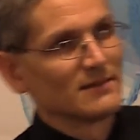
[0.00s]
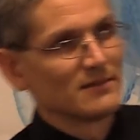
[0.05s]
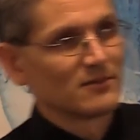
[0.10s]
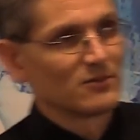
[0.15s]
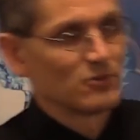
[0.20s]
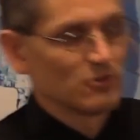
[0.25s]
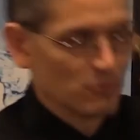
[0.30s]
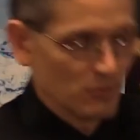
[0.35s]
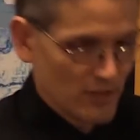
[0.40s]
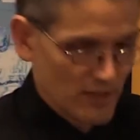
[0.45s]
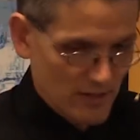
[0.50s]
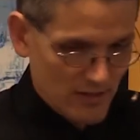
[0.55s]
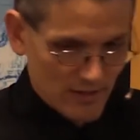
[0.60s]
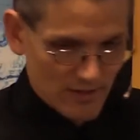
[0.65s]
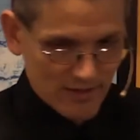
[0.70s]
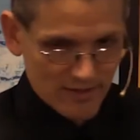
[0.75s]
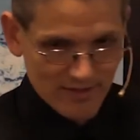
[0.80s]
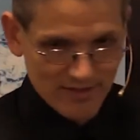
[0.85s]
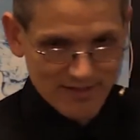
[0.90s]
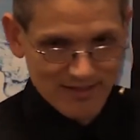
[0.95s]
Go walk.
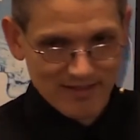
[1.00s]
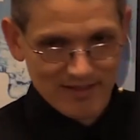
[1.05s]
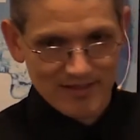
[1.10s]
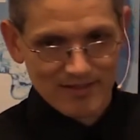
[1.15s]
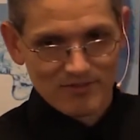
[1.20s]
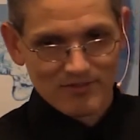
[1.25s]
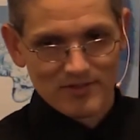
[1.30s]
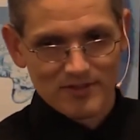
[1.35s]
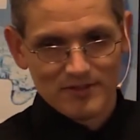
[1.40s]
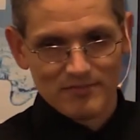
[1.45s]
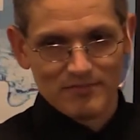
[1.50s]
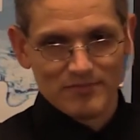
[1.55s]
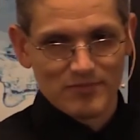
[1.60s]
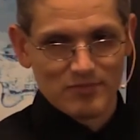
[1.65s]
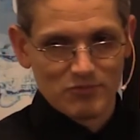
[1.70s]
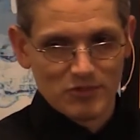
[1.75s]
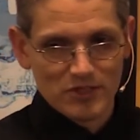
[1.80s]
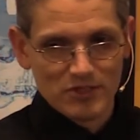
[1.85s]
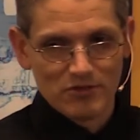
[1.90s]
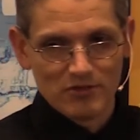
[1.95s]
Right?
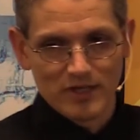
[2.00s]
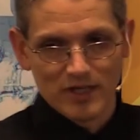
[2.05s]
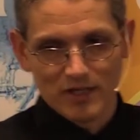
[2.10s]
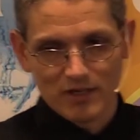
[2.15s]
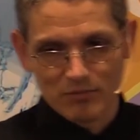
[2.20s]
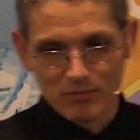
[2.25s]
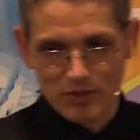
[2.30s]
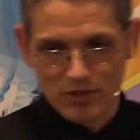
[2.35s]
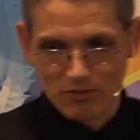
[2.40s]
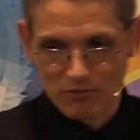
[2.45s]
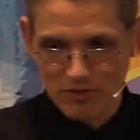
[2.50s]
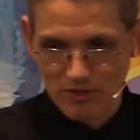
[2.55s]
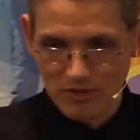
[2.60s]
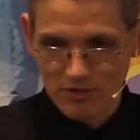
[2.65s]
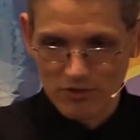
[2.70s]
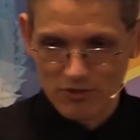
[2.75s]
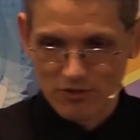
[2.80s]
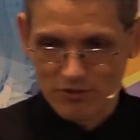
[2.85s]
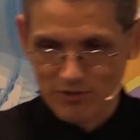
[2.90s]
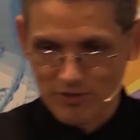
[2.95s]
We don't kick them out. We
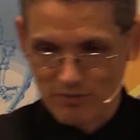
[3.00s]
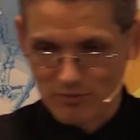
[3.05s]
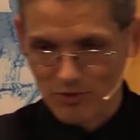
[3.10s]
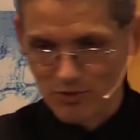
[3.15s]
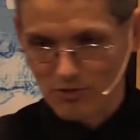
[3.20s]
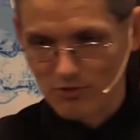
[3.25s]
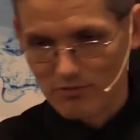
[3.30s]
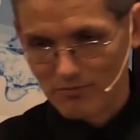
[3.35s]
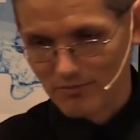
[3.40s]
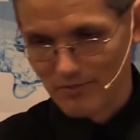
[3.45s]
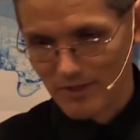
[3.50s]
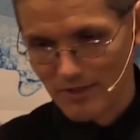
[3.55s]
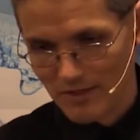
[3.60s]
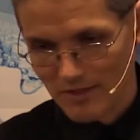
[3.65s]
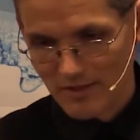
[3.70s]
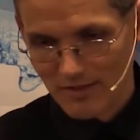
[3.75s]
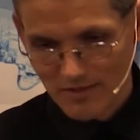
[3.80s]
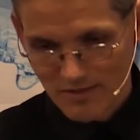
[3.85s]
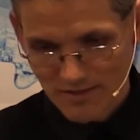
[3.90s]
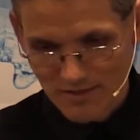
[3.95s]
encourage them to go
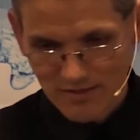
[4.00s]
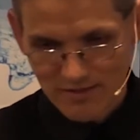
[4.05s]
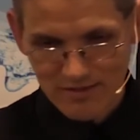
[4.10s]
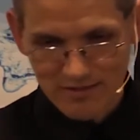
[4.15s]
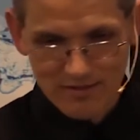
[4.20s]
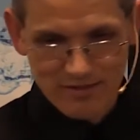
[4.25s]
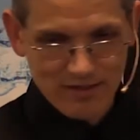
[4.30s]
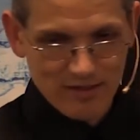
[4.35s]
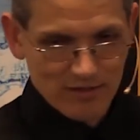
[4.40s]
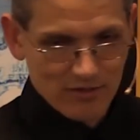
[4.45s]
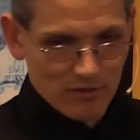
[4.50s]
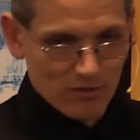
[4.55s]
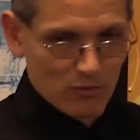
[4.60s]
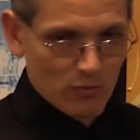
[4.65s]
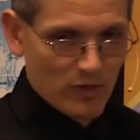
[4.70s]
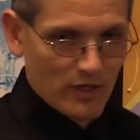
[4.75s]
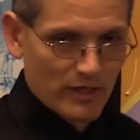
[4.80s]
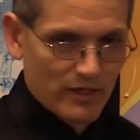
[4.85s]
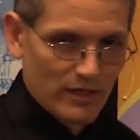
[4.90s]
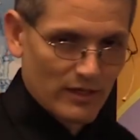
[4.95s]
and go
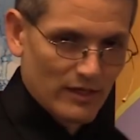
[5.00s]
walking